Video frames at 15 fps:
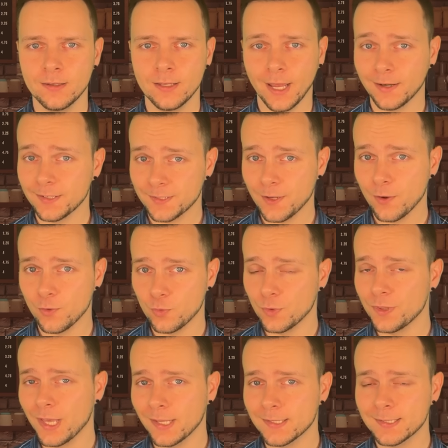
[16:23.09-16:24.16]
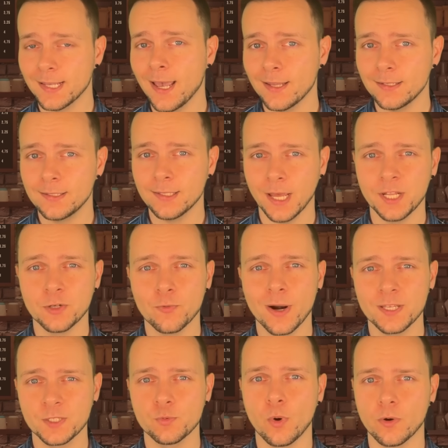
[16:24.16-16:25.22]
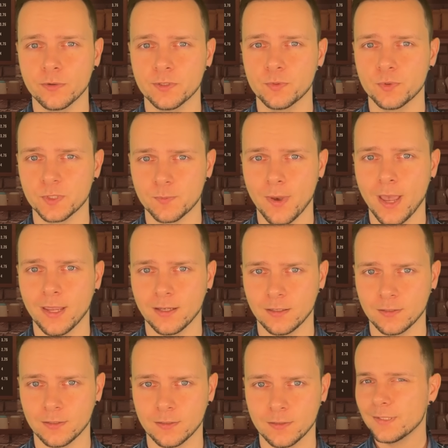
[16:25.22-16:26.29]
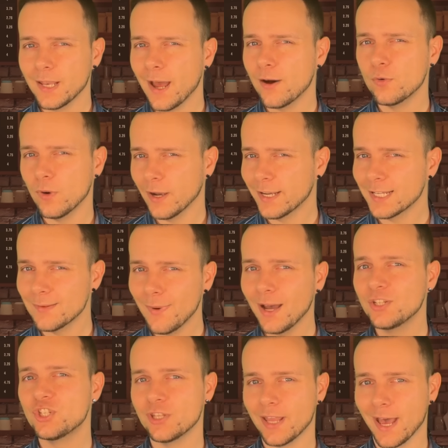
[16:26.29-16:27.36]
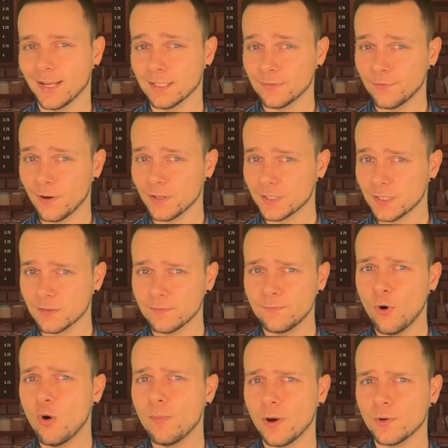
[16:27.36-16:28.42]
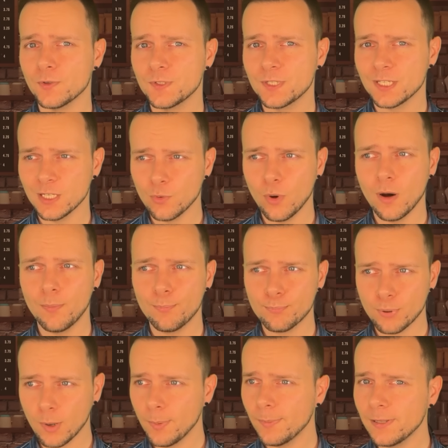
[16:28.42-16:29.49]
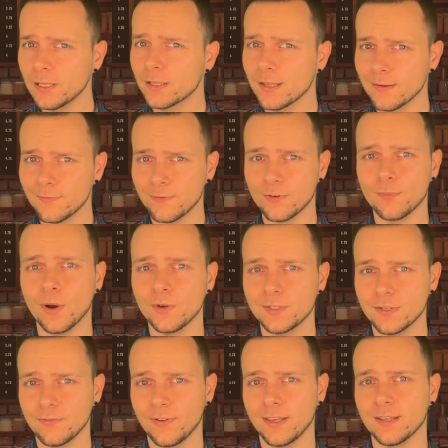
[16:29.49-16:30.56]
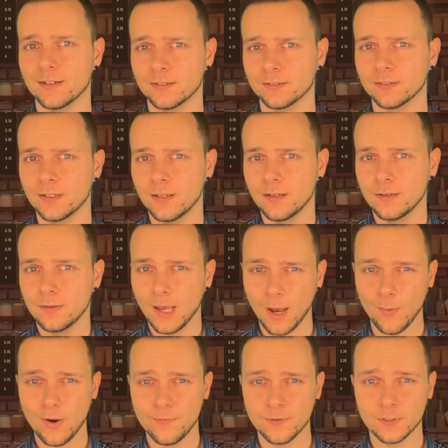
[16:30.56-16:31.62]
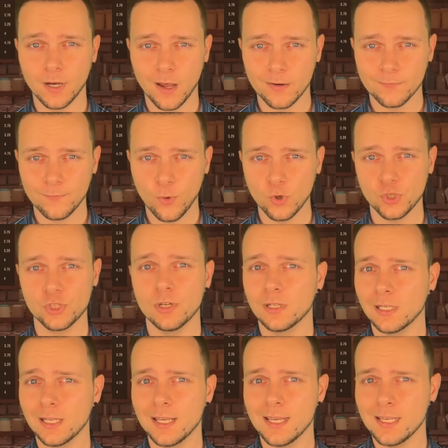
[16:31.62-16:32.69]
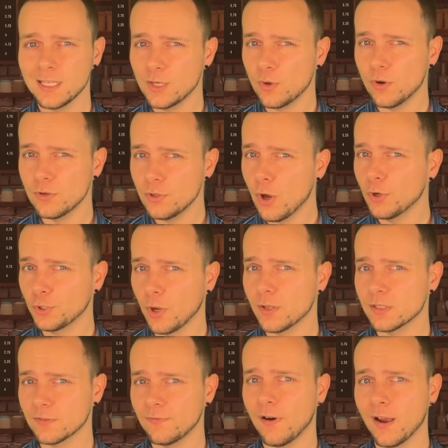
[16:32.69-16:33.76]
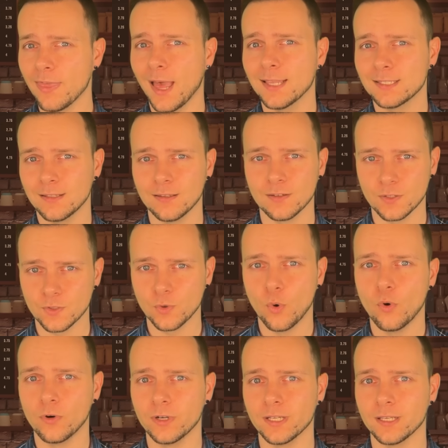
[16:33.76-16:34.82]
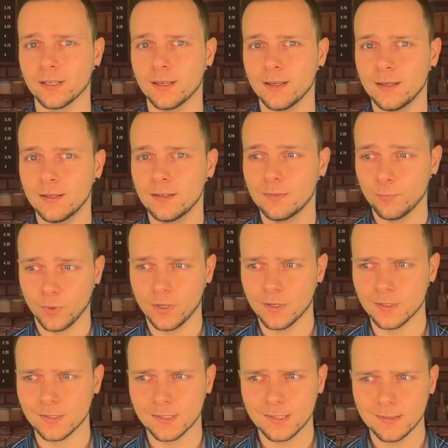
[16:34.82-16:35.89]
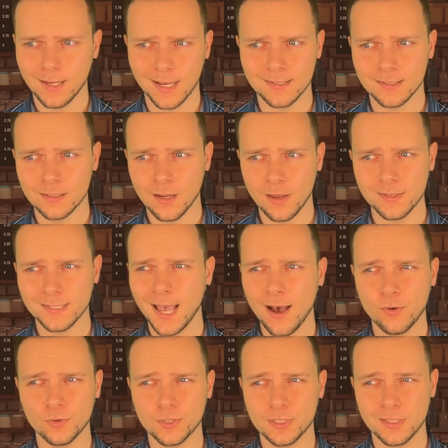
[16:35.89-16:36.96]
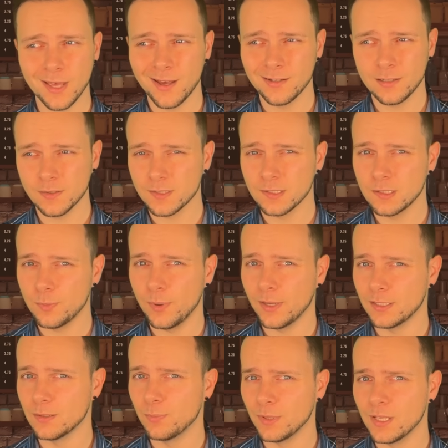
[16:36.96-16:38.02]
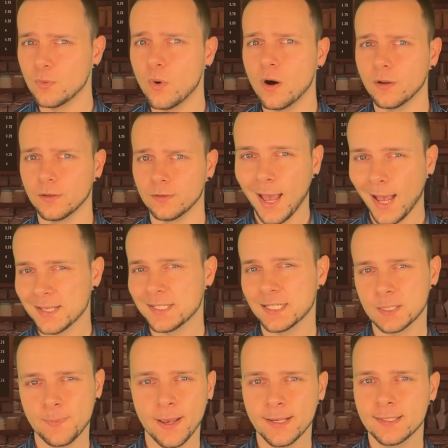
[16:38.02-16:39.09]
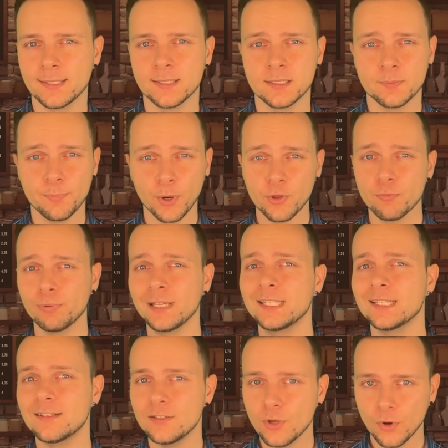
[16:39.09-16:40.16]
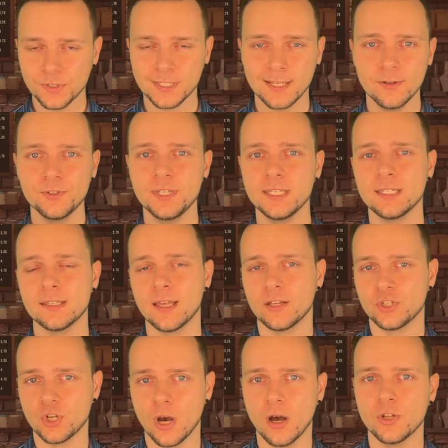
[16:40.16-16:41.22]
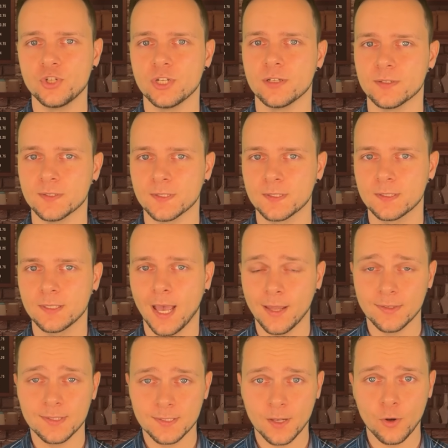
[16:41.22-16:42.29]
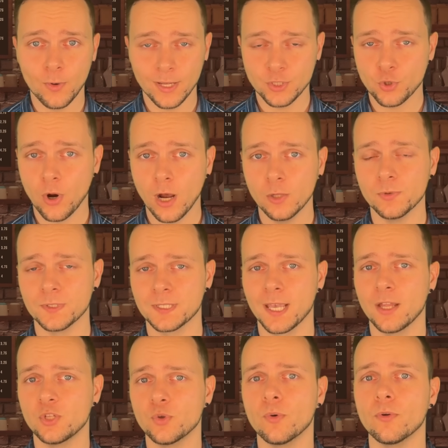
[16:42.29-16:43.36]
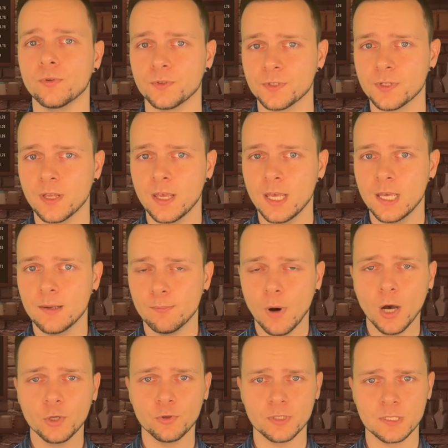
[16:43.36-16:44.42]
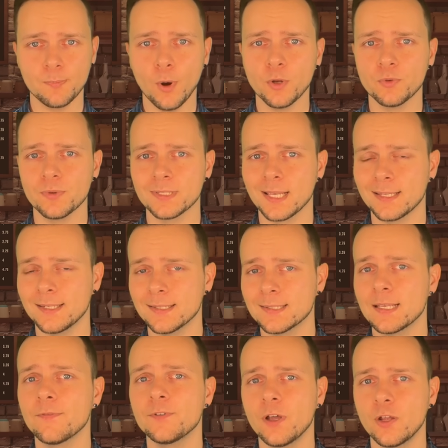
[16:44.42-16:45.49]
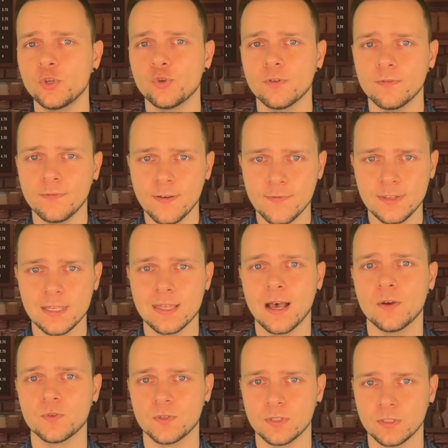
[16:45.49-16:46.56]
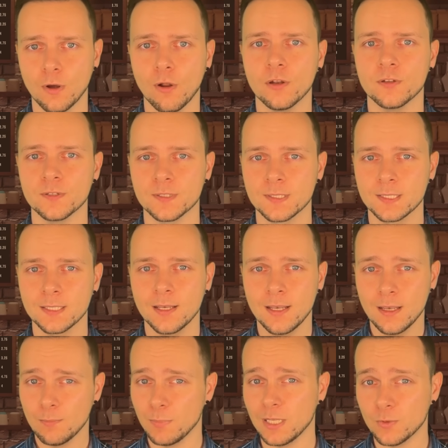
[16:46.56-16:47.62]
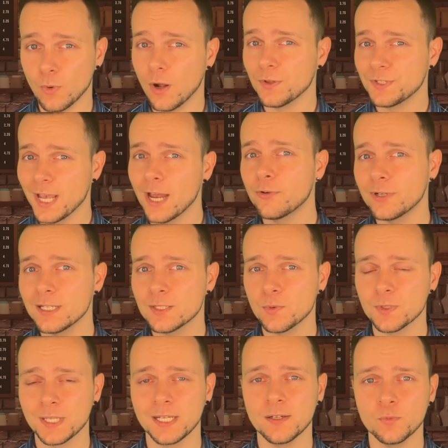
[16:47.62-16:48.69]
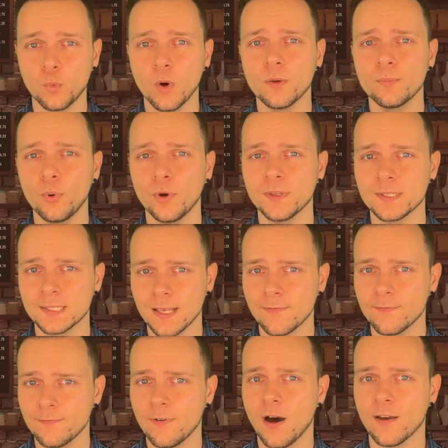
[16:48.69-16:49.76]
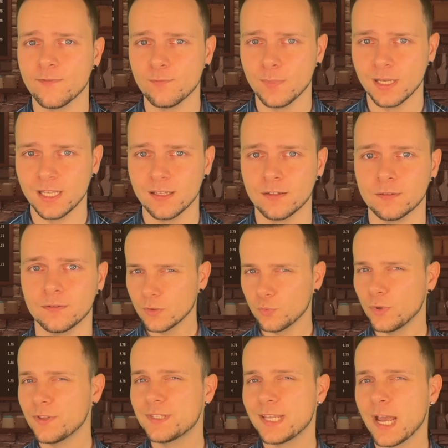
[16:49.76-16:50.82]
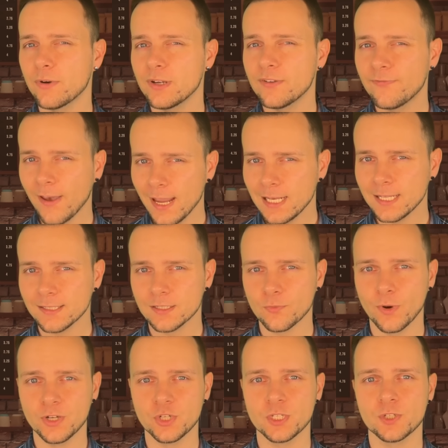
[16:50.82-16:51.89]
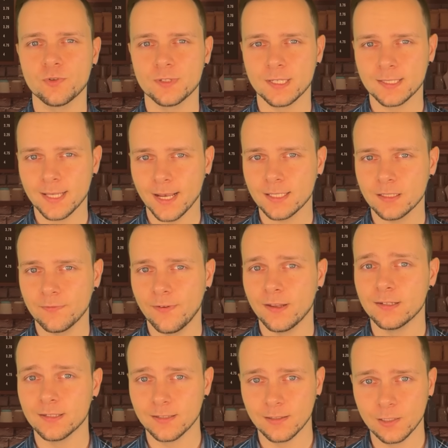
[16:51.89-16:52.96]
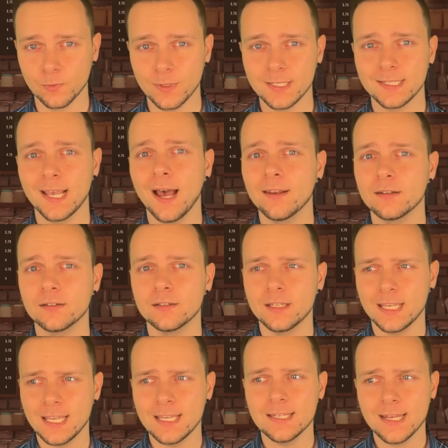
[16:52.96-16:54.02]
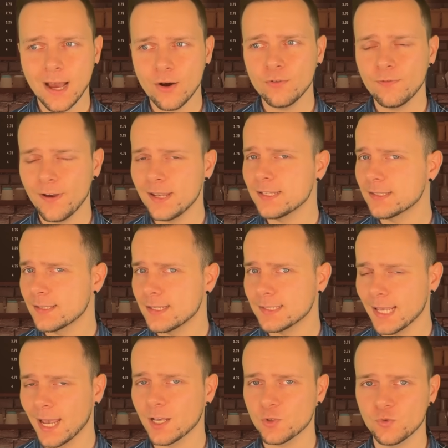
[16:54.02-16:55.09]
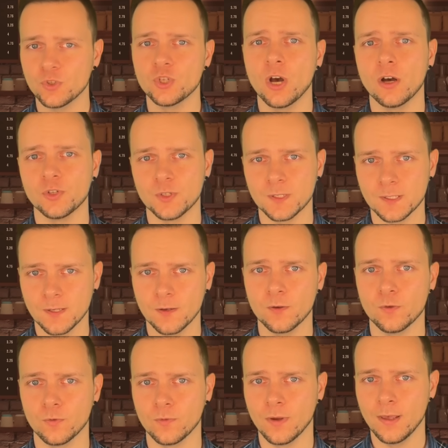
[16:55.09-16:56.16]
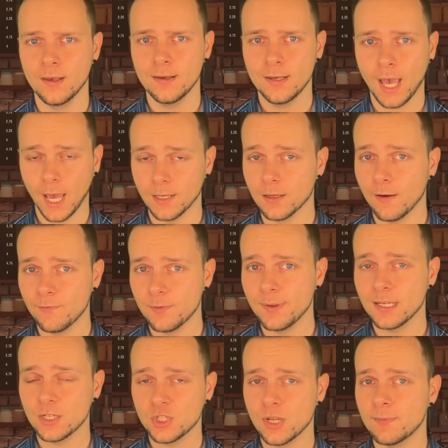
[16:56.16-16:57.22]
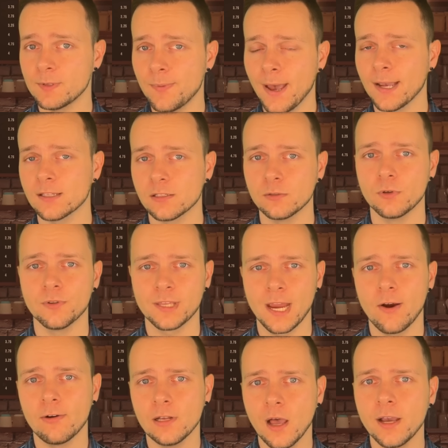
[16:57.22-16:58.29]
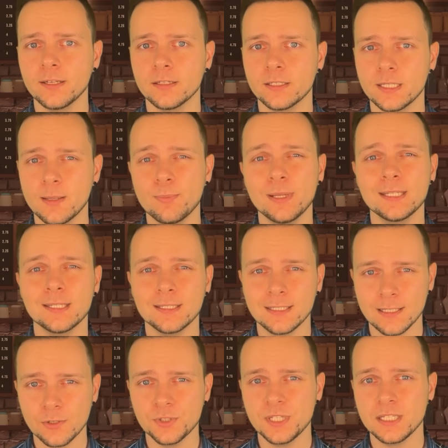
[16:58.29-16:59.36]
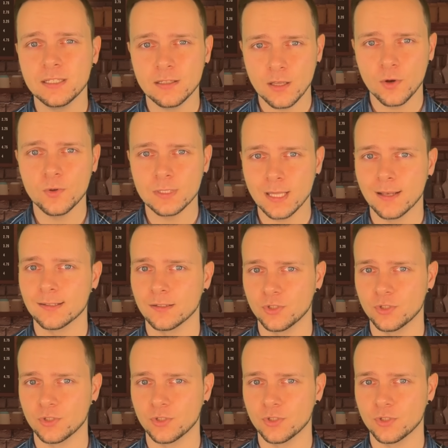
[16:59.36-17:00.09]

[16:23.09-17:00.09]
And so, with that said, an arrest warrant was made. Now, I can imagine that, first and foremost, you are probably looking for a motive here. However, unfortunately, you're not going to find that in this story, because, as it turns out, there doesn't appear to be one. As expected, both pleaded not guilty to their charges, and so a trial was scheduled. Margaret's bond was set at seven hundred fifty thousand dollars. Meanwhile, Terry's was set at one point seven five million dollars. With Terry failing to register as a sex offender in Louisiana, he now faced these extra charges too. And after being shipped back to North Carolina, he pleaded guilty to those lesser